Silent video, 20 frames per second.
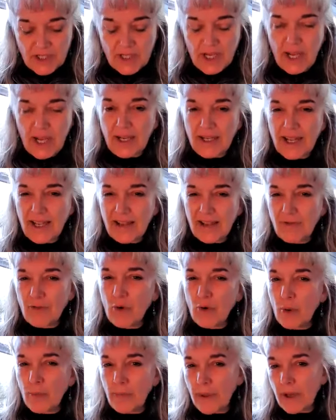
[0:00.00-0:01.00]
technique
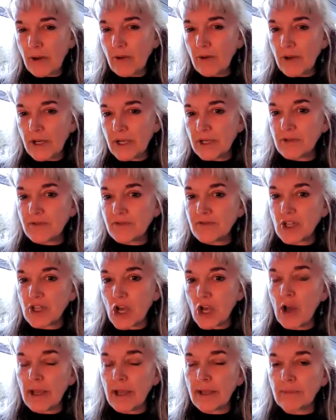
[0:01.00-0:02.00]
for a period of
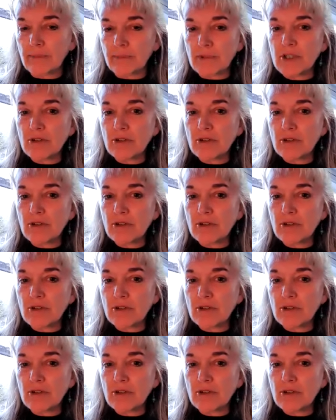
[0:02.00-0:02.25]
time